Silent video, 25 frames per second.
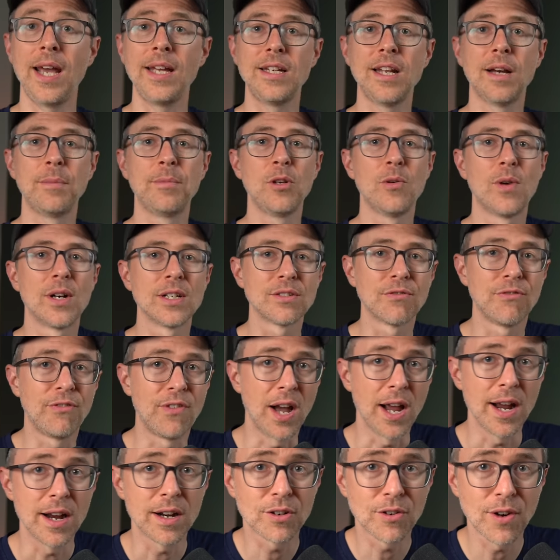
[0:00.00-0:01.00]
A W S
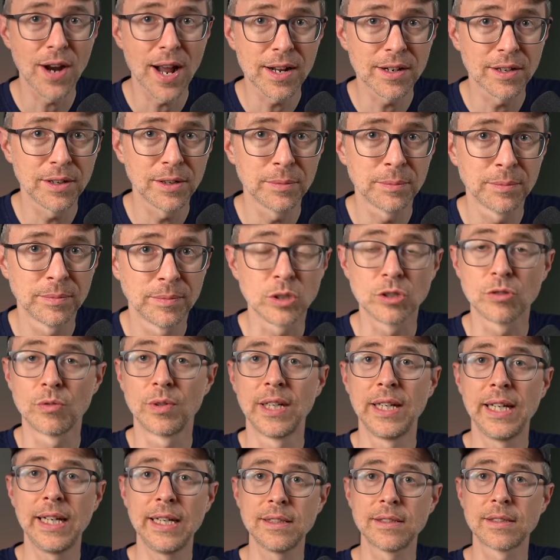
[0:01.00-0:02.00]
Firecracker was
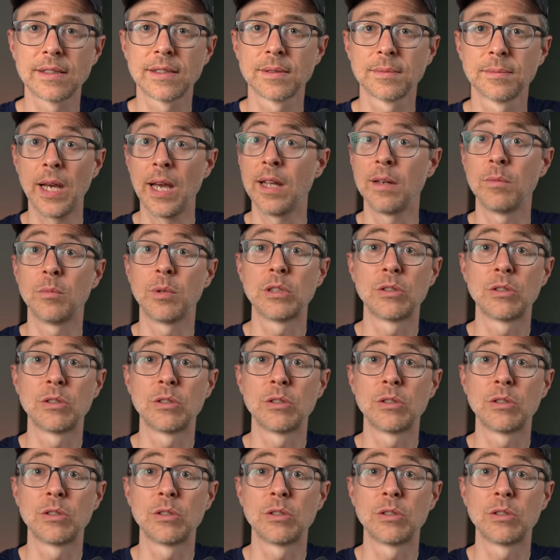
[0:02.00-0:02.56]
released and